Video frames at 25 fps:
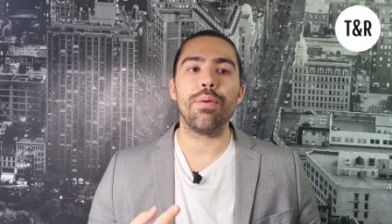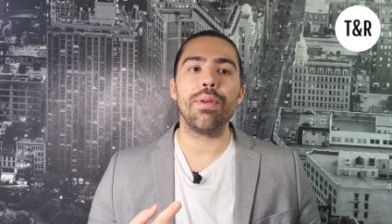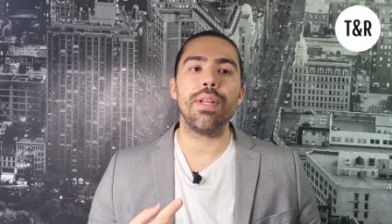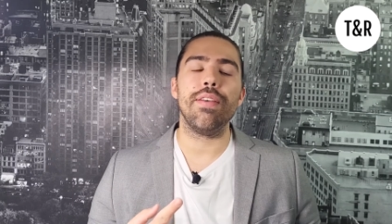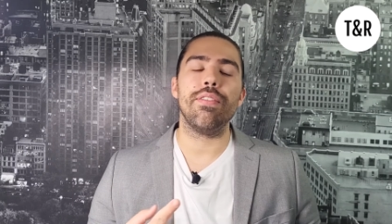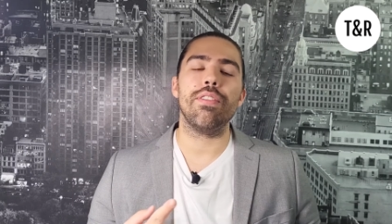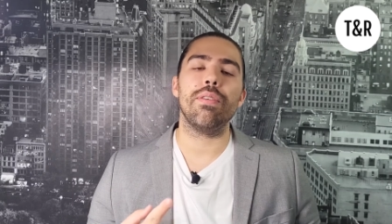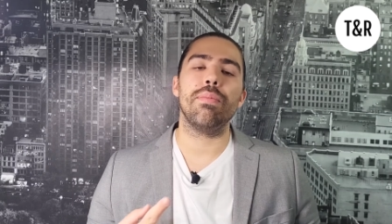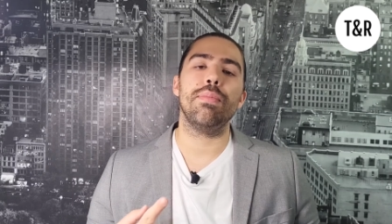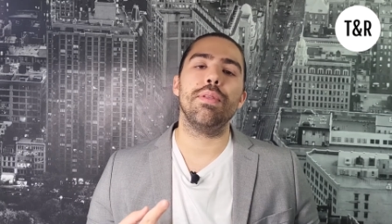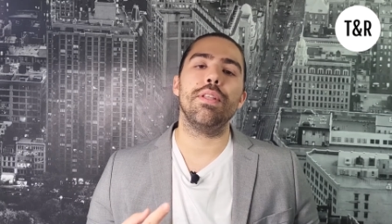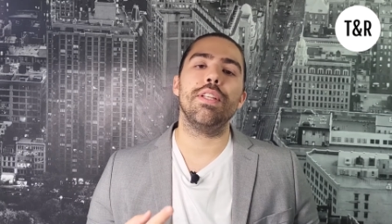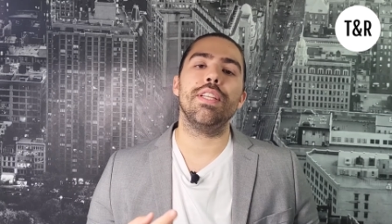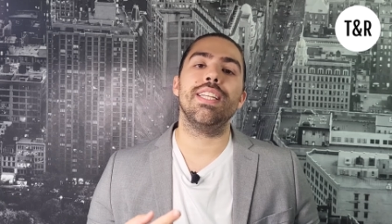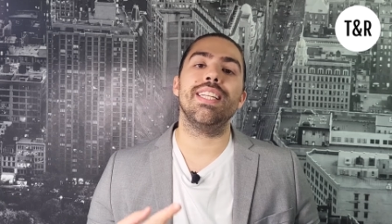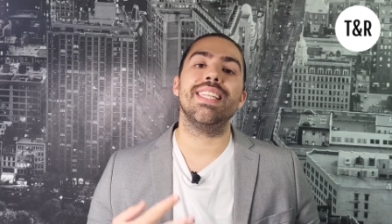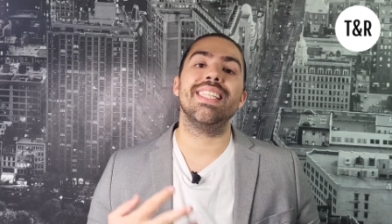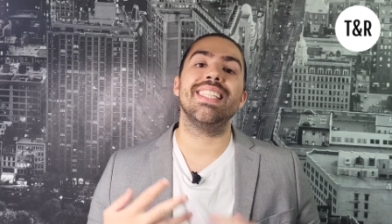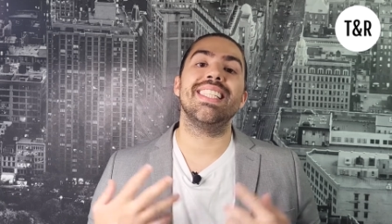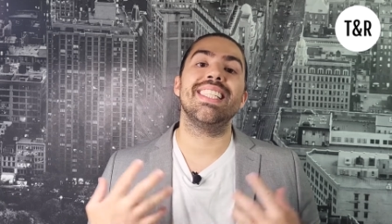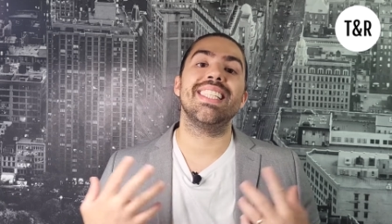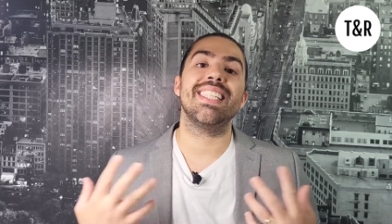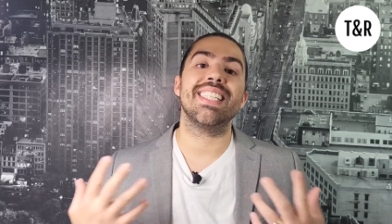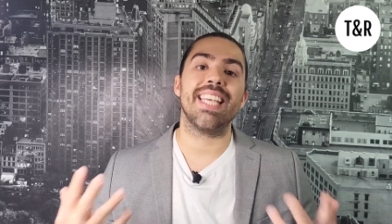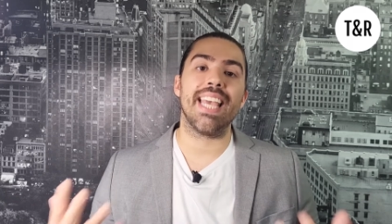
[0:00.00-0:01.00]
have the ability to
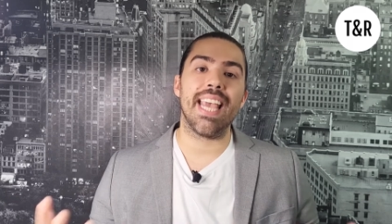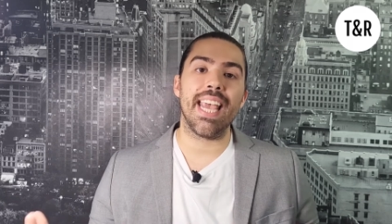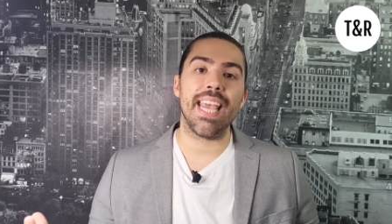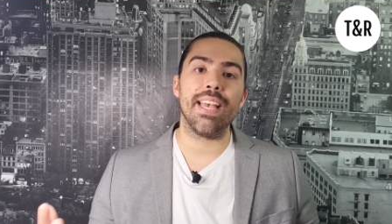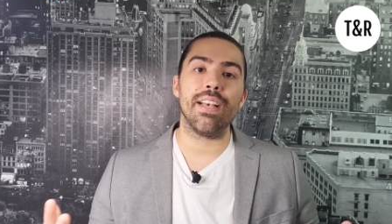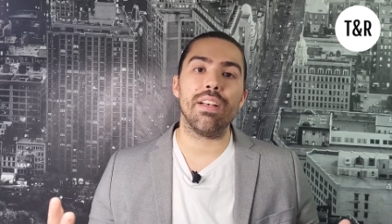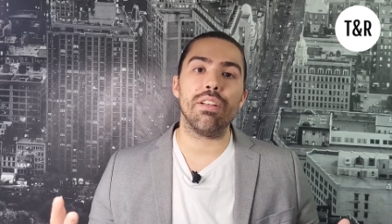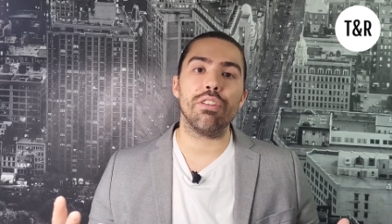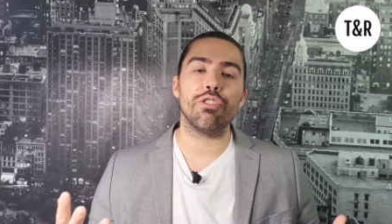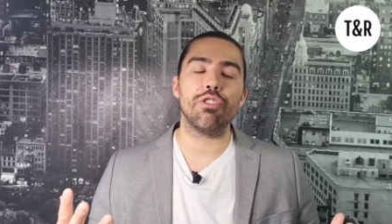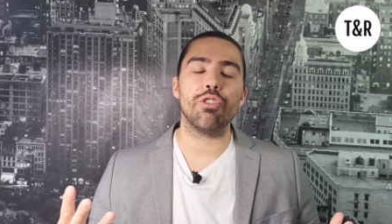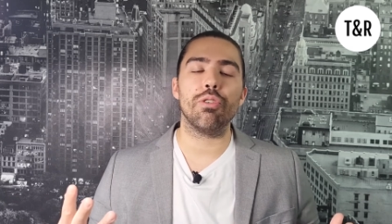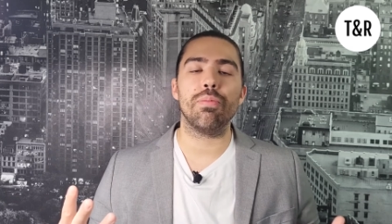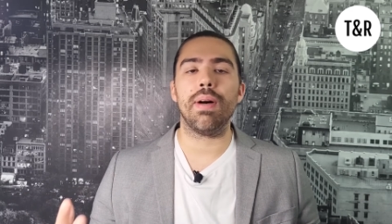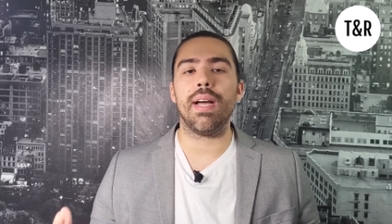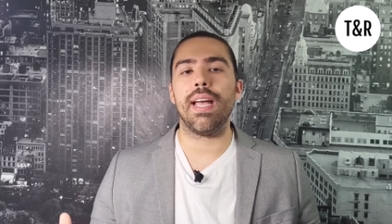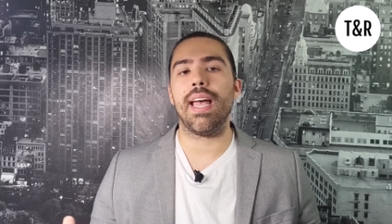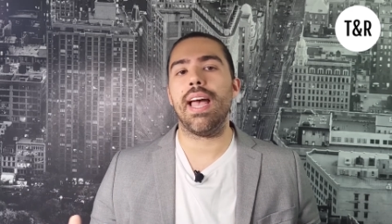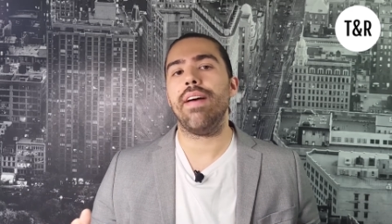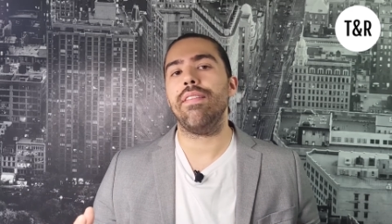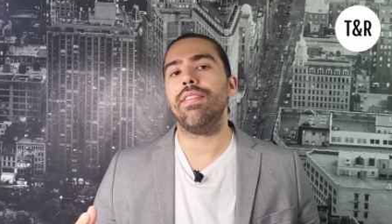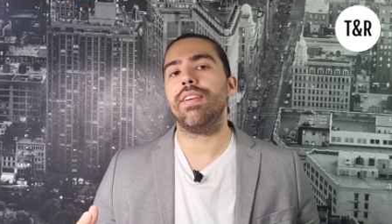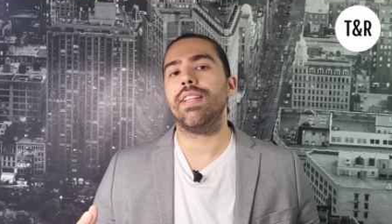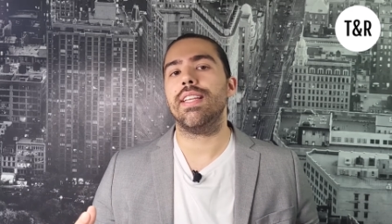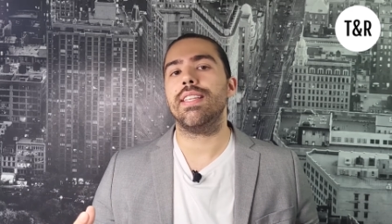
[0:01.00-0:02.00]
scale. So by
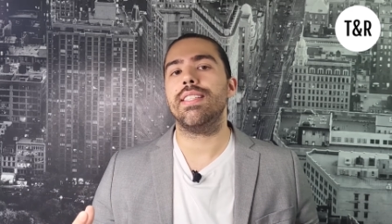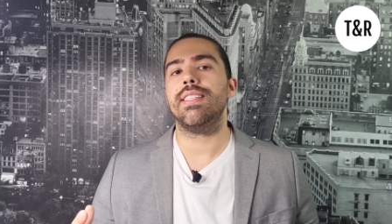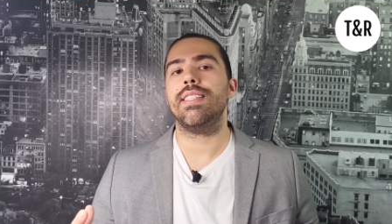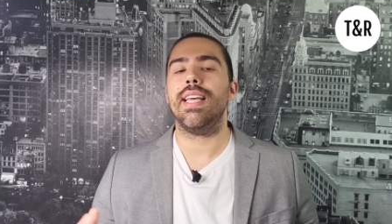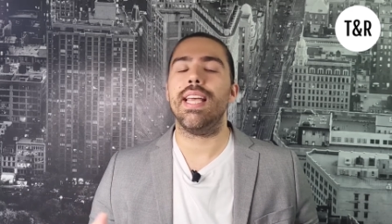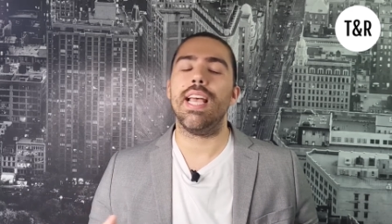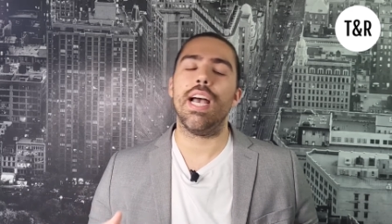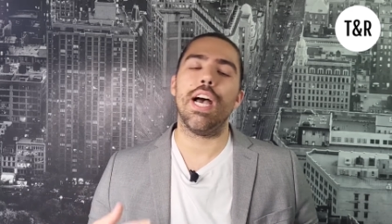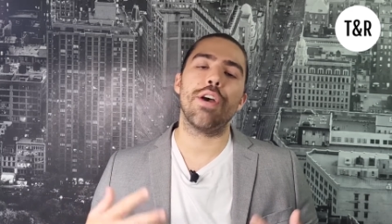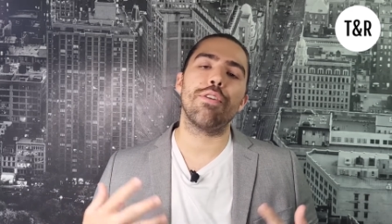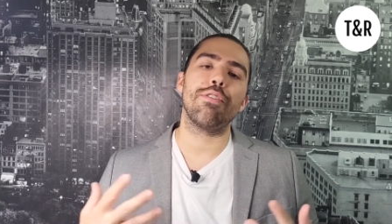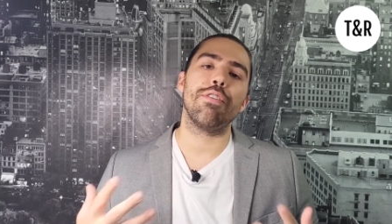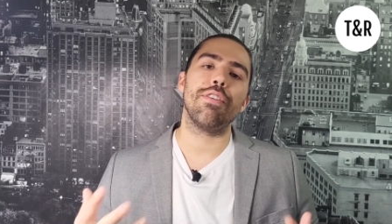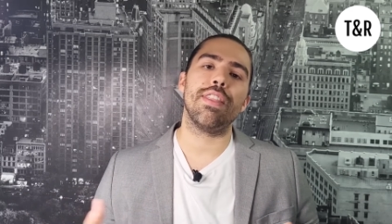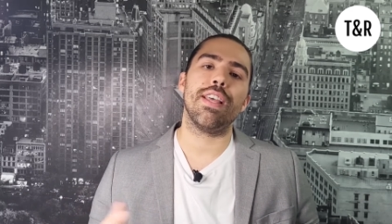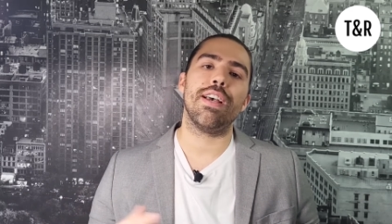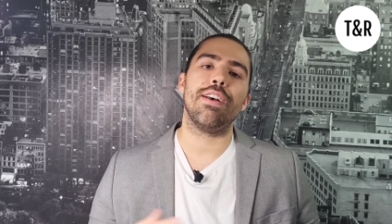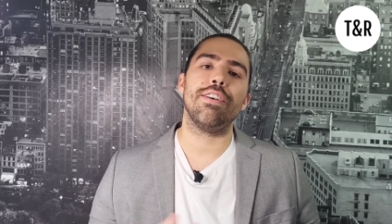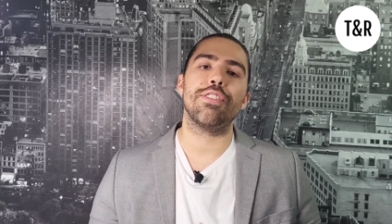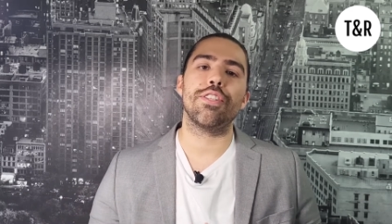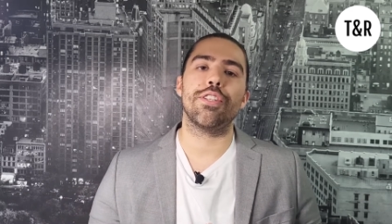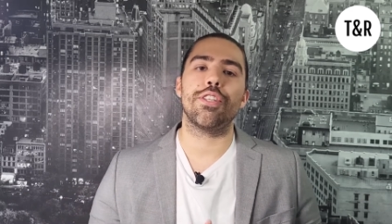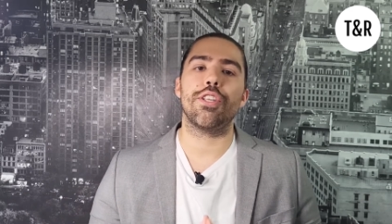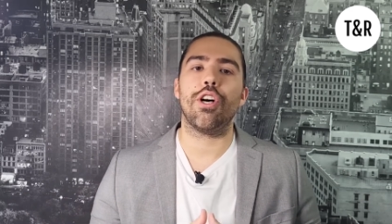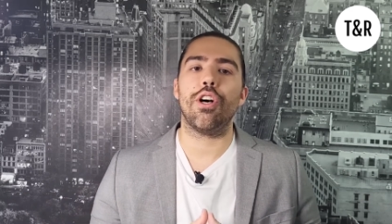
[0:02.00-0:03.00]
having, let's say,
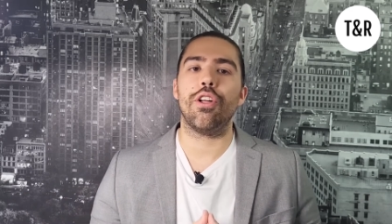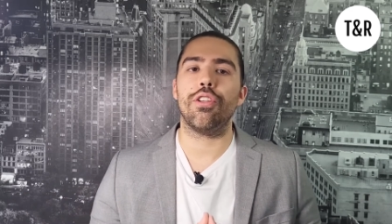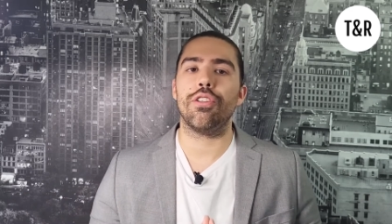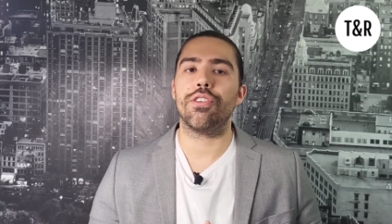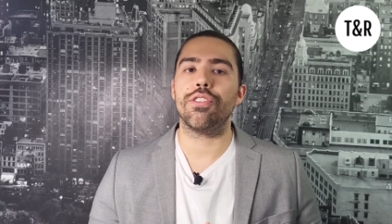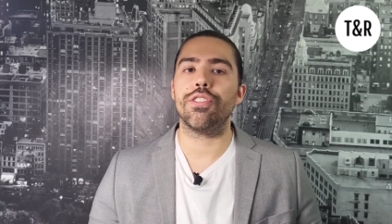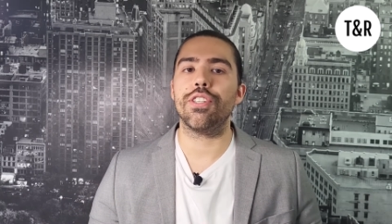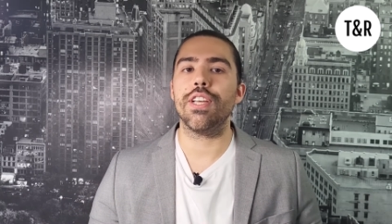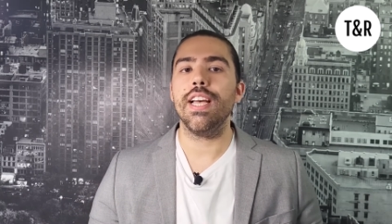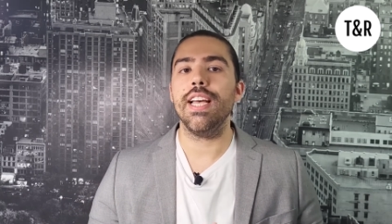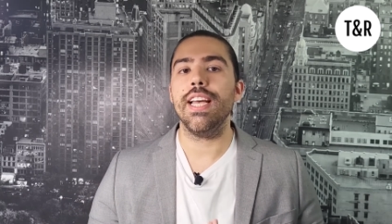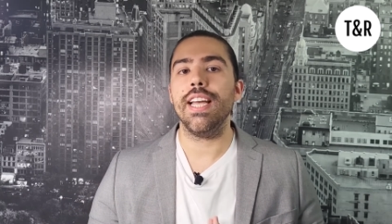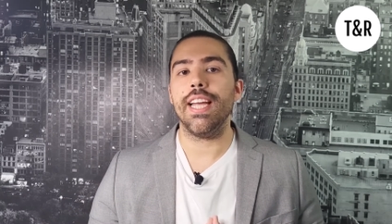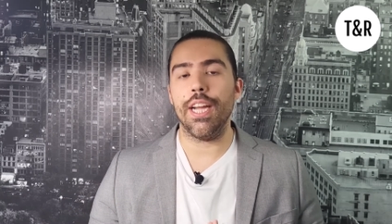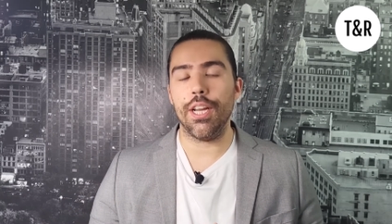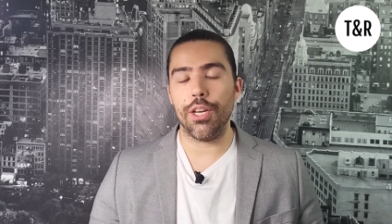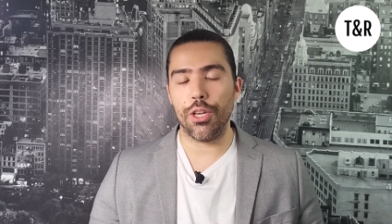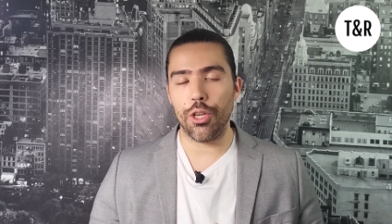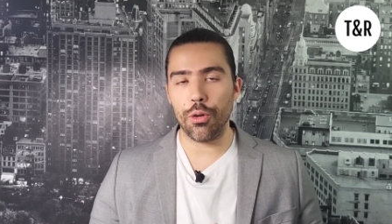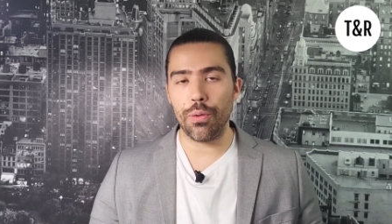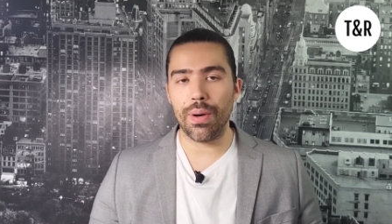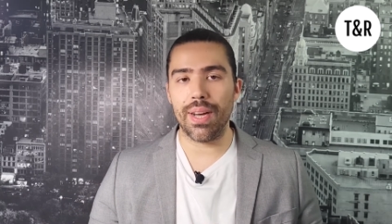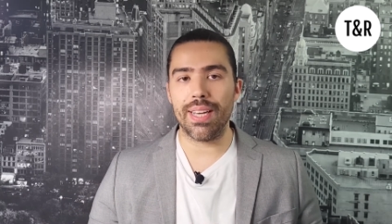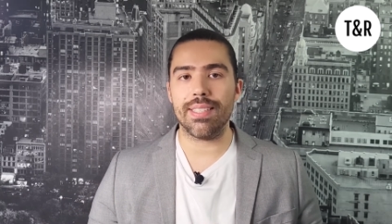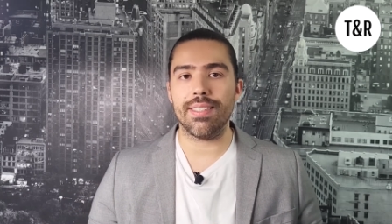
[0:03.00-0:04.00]
$100,000 in
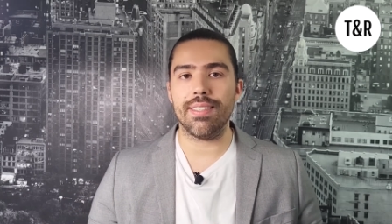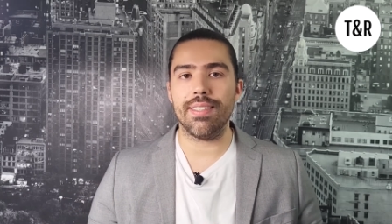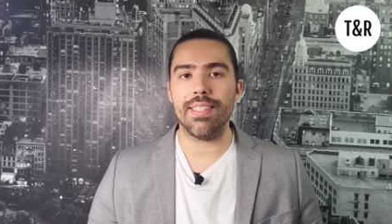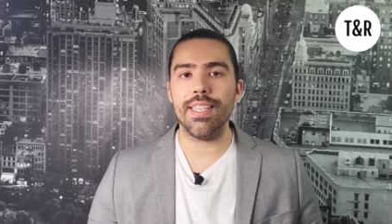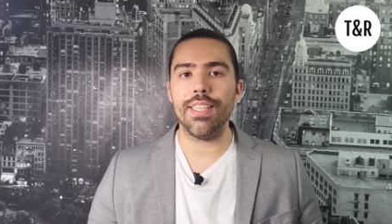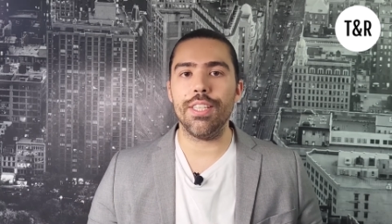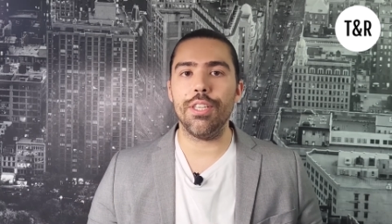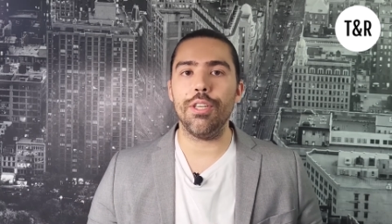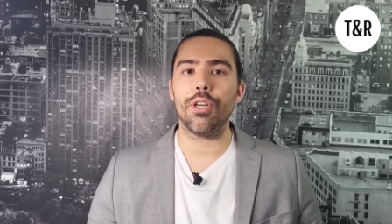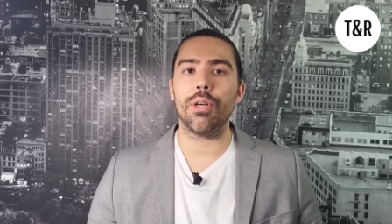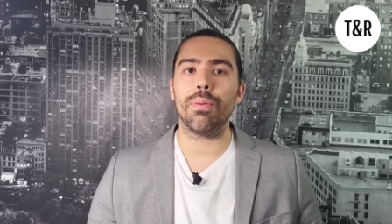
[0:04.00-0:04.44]
USD that you can